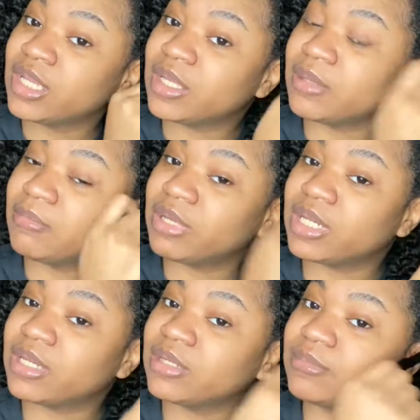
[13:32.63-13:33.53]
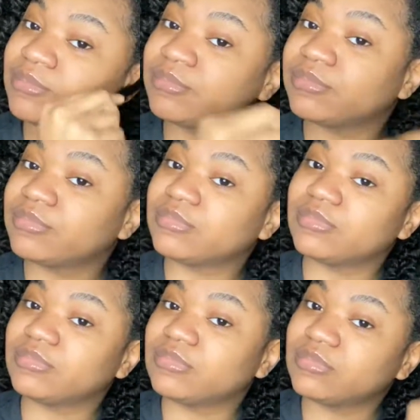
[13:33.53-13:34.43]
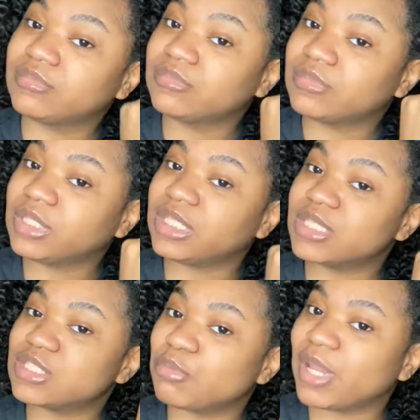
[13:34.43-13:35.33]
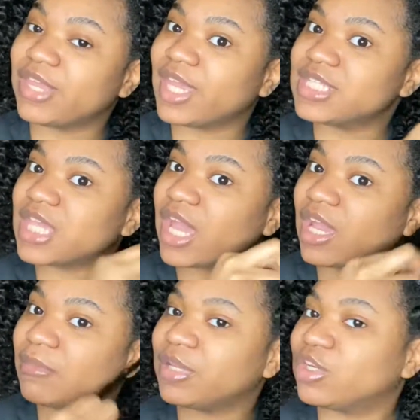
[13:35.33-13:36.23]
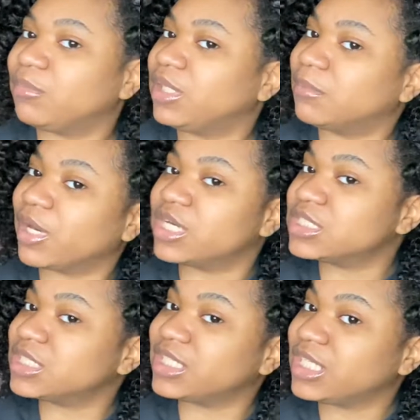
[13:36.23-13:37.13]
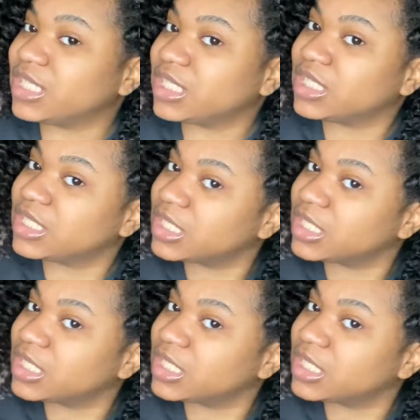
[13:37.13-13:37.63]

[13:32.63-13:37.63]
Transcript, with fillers: But, um, yeah, so by that time, it'll be March again.